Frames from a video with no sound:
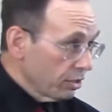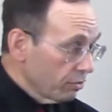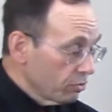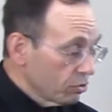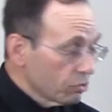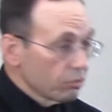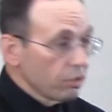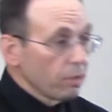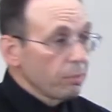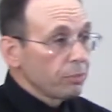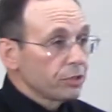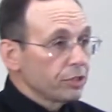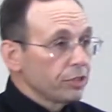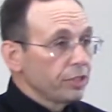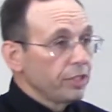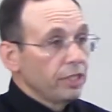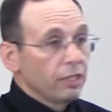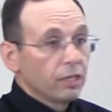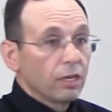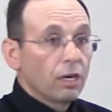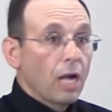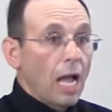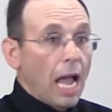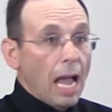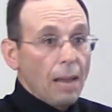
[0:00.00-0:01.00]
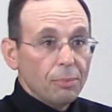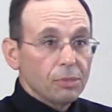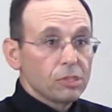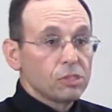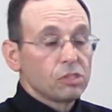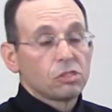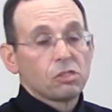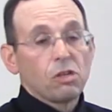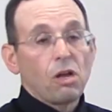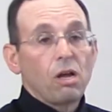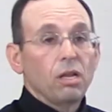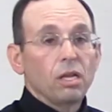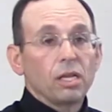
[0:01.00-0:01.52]
of Scripture here, an
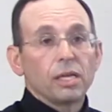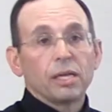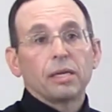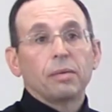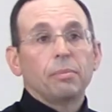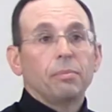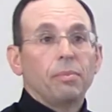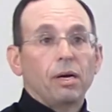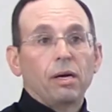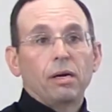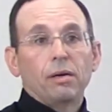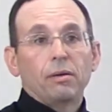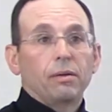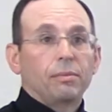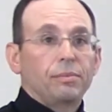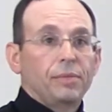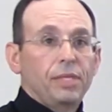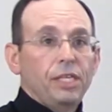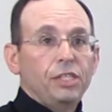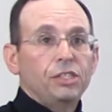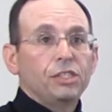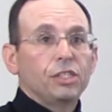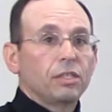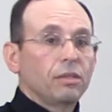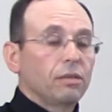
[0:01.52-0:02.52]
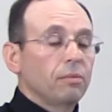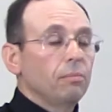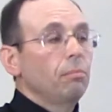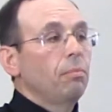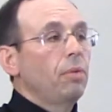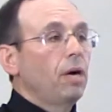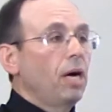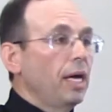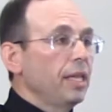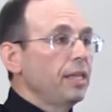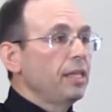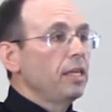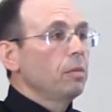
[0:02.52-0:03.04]
apostolic teaching
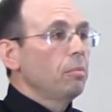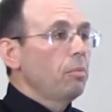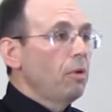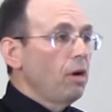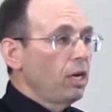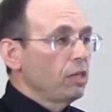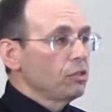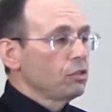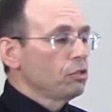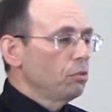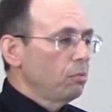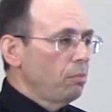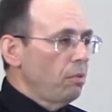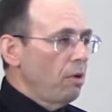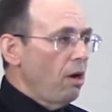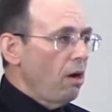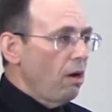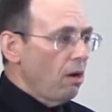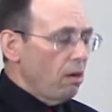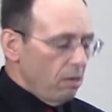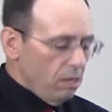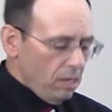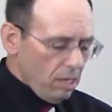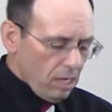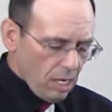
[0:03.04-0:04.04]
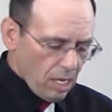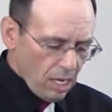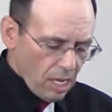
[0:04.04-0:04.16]
by the Apostle Paul.